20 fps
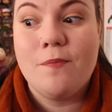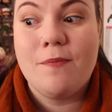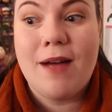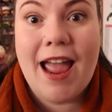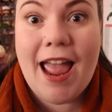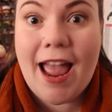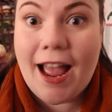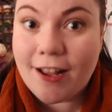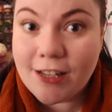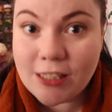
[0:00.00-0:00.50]
my
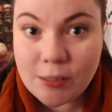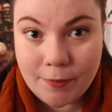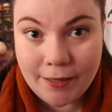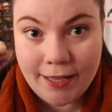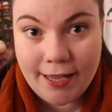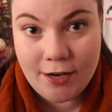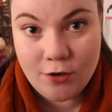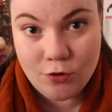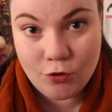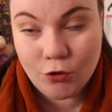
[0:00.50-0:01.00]

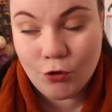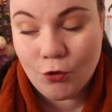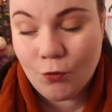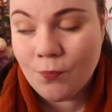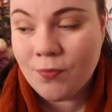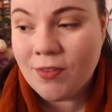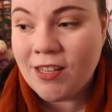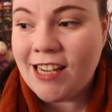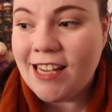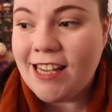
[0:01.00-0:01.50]
houseplant
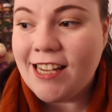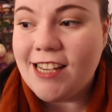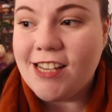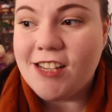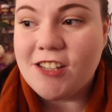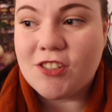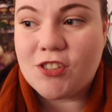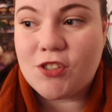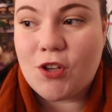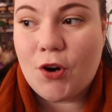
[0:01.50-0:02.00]
haul.
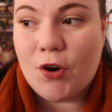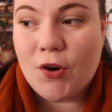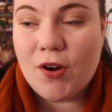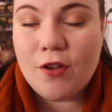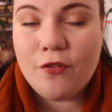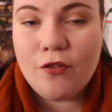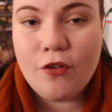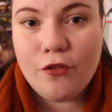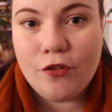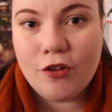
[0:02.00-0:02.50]
So
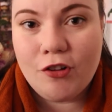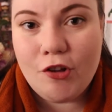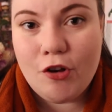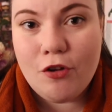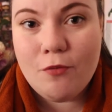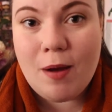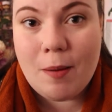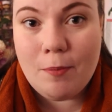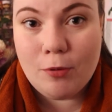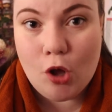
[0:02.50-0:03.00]
if you
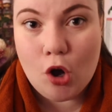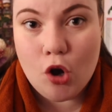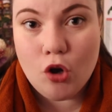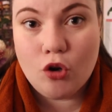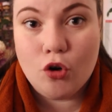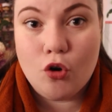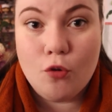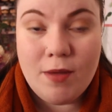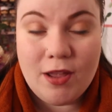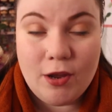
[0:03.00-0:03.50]
follow my
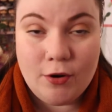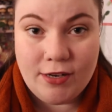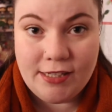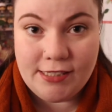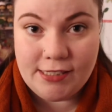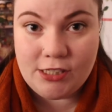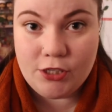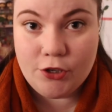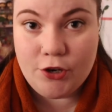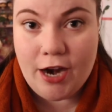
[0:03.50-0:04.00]
blog or me on
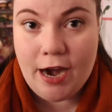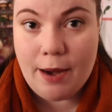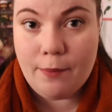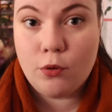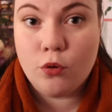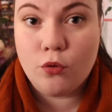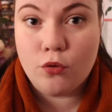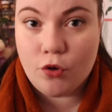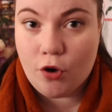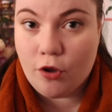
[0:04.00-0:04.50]
Instagram,
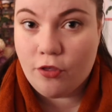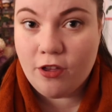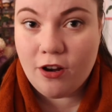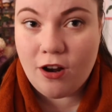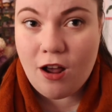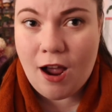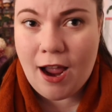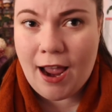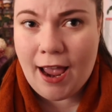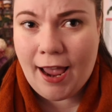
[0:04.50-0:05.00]
you'll know
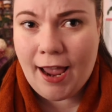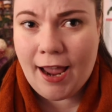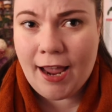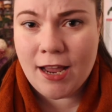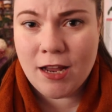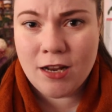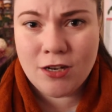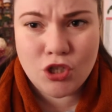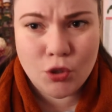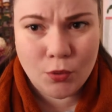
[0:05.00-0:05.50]
that
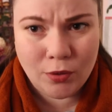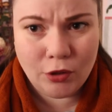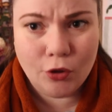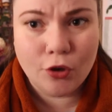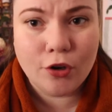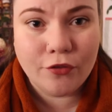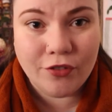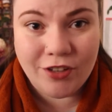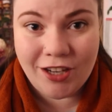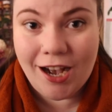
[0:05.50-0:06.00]
I do a
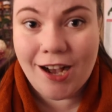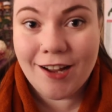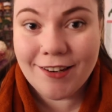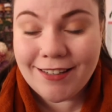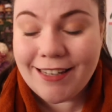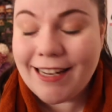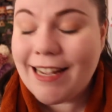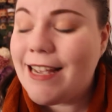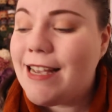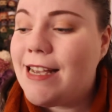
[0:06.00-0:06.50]
lot of
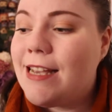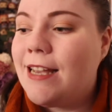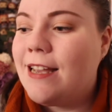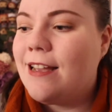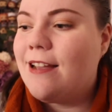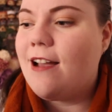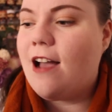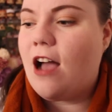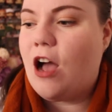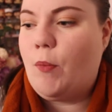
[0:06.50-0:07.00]
gardening.
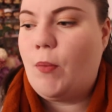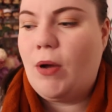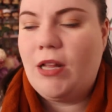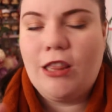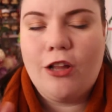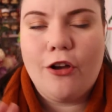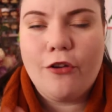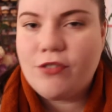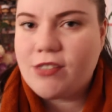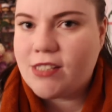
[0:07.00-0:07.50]
I
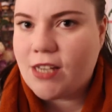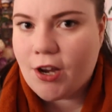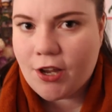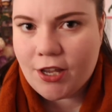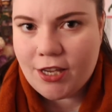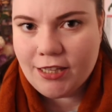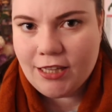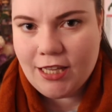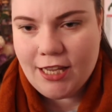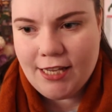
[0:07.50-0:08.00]
love
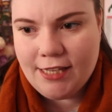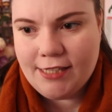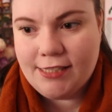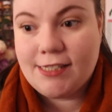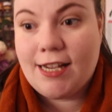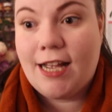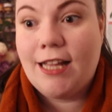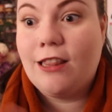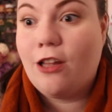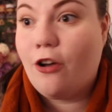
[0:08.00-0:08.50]

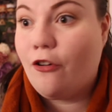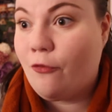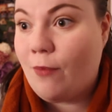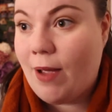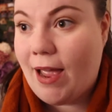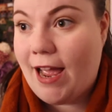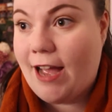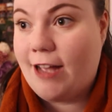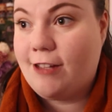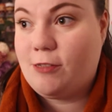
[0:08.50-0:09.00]
succulents, I love
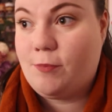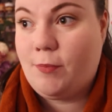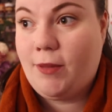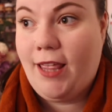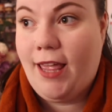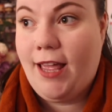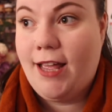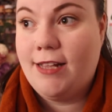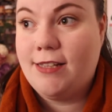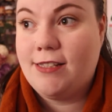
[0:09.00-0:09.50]
my
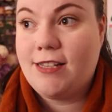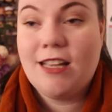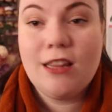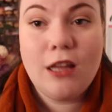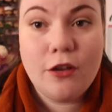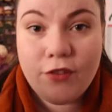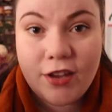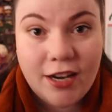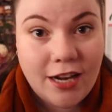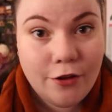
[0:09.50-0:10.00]
houseplants, I
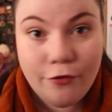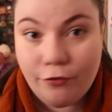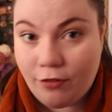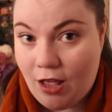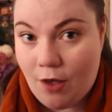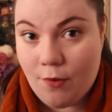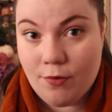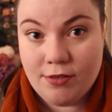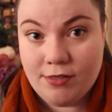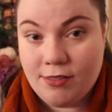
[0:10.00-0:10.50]
love any
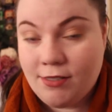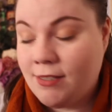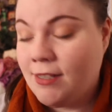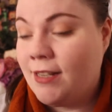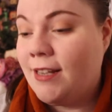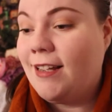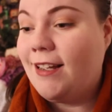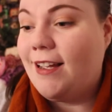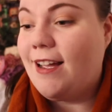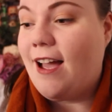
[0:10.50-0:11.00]
flowers.
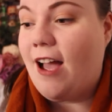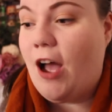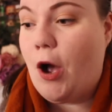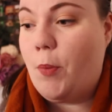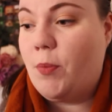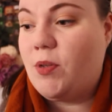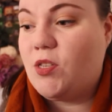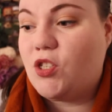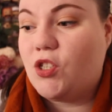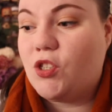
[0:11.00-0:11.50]

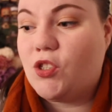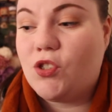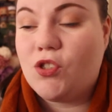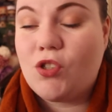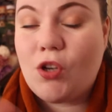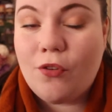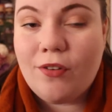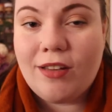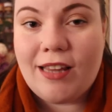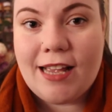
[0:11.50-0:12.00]
It's just
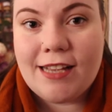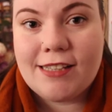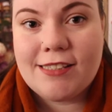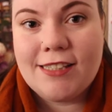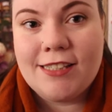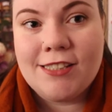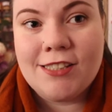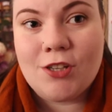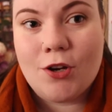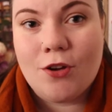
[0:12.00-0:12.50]
so
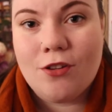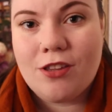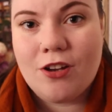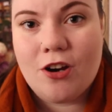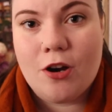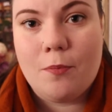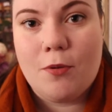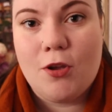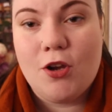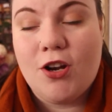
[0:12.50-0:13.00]
relaxing, so
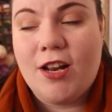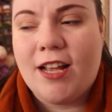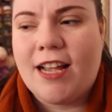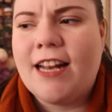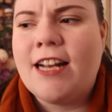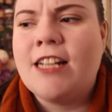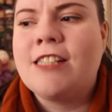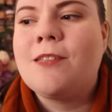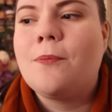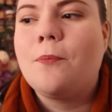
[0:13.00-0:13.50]
therapeutic,
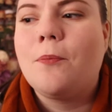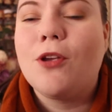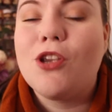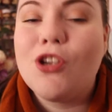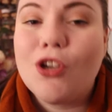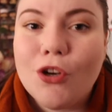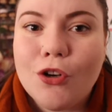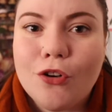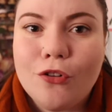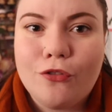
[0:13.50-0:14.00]
and it's
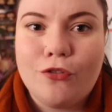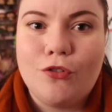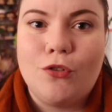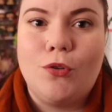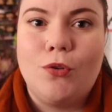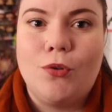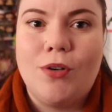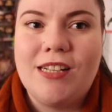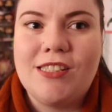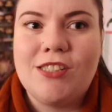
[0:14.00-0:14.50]

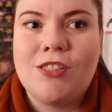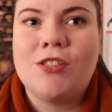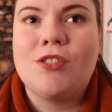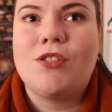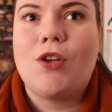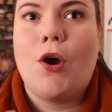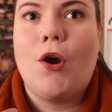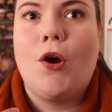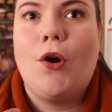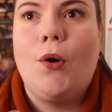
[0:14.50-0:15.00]
beautiful and
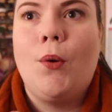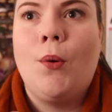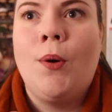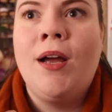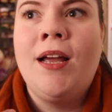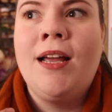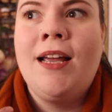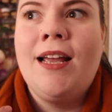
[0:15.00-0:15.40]
so